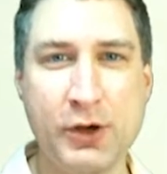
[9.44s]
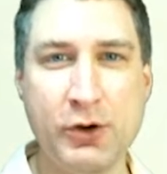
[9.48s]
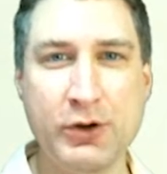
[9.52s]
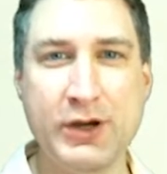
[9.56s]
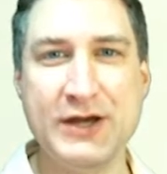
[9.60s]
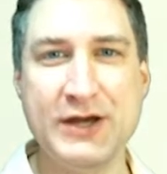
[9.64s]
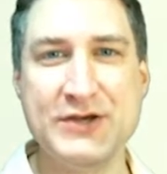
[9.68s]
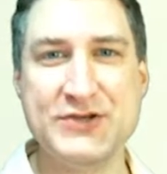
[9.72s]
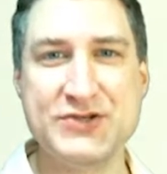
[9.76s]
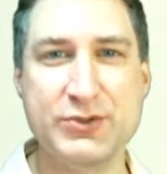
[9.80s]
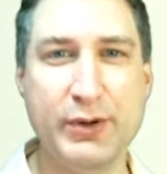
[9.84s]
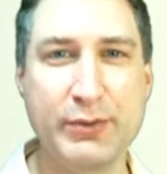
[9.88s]

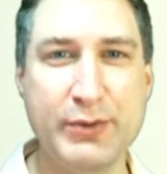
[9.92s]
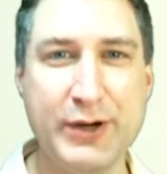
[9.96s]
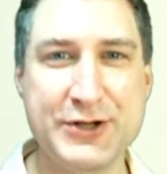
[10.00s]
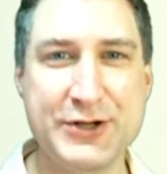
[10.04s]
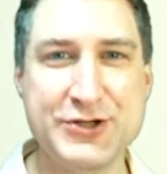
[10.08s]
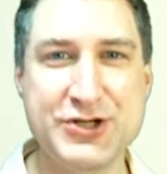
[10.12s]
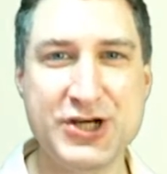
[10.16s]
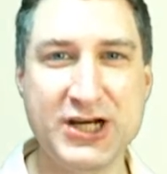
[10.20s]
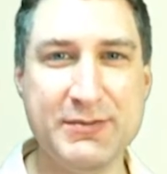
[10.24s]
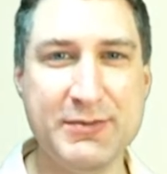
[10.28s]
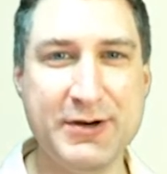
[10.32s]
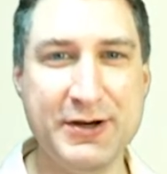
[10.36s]
Okay, so what I
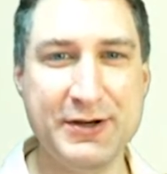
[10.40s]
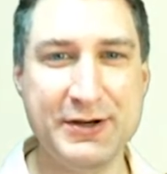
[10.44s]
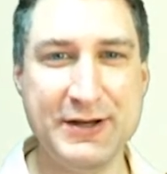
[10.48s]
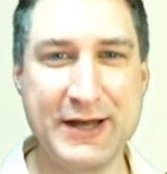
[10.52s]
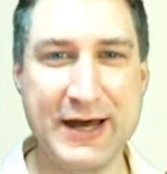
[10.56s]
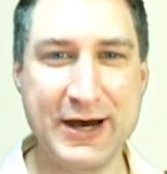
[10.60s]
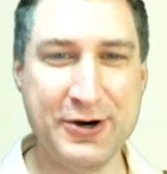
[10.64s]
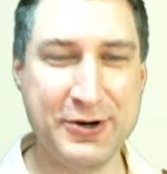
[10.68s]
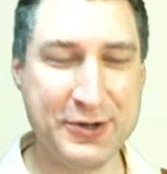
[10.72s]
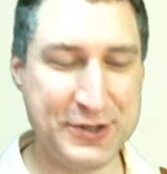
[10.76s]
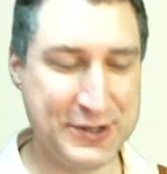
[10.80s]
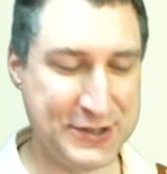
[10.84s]
want to talk about
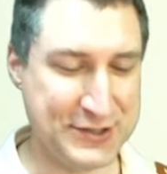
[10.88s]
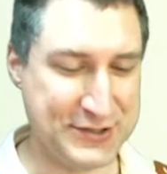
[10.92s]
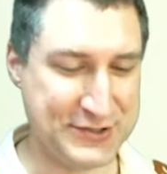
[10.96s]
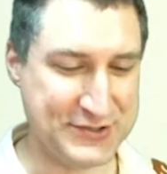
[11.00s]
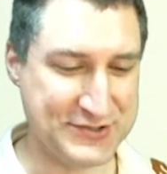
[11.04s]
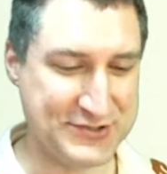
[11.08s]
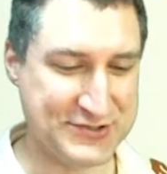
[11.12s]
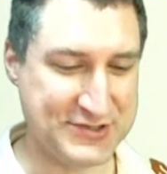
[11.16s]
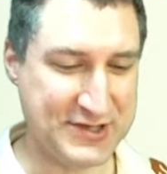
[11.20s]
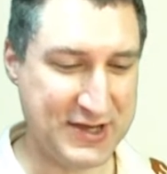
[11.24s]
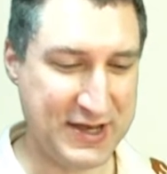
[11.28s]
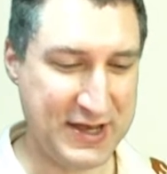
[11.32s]
now
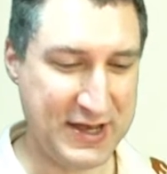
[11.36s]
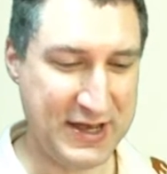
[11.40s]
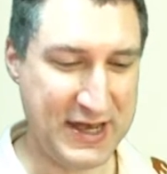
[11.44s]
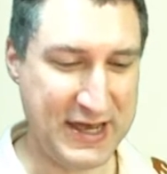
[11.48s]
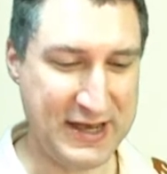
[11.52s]
is